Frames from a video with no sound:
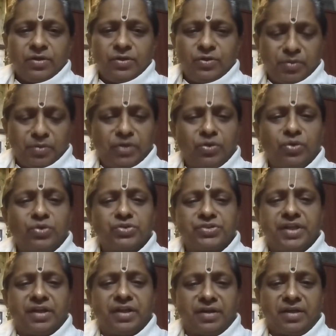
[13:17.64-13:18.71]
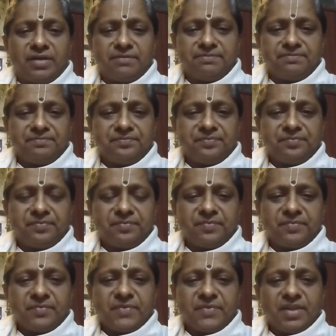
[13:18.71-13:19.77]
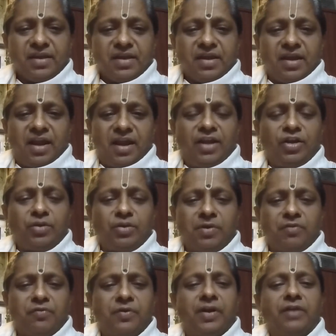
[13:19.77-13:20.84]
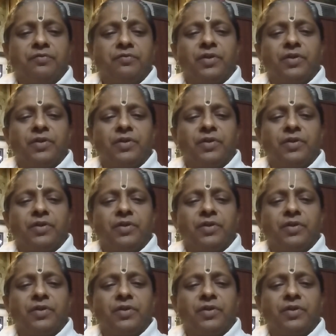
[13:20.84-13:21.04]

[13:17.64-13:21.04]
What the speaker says: to my Guru Sri Anna and to my friend,